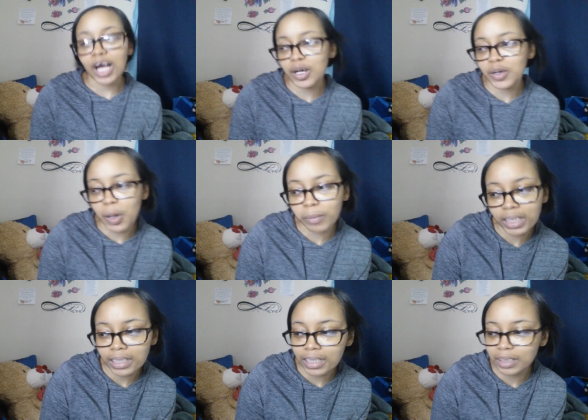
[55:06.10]
I don't I'm
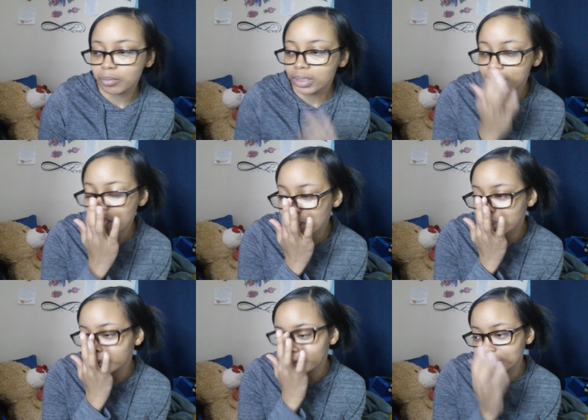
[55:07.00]
looking at the books now.
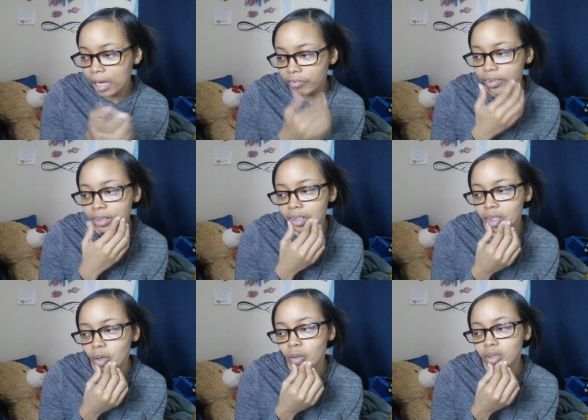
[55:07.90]
It's
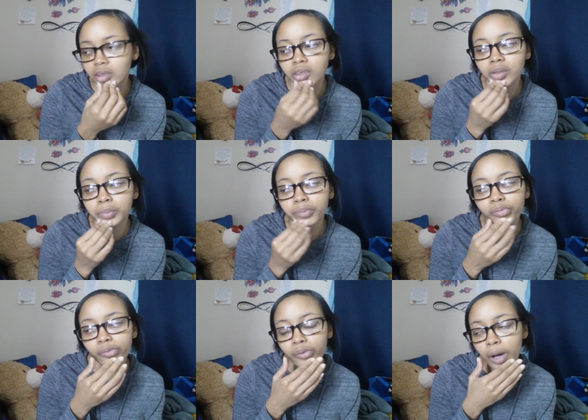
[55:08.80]
definitely going to
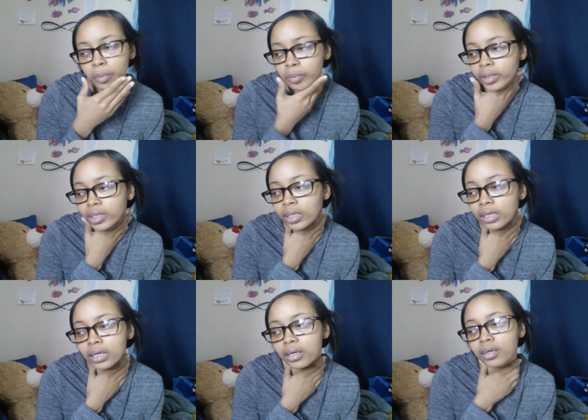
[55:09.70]
probably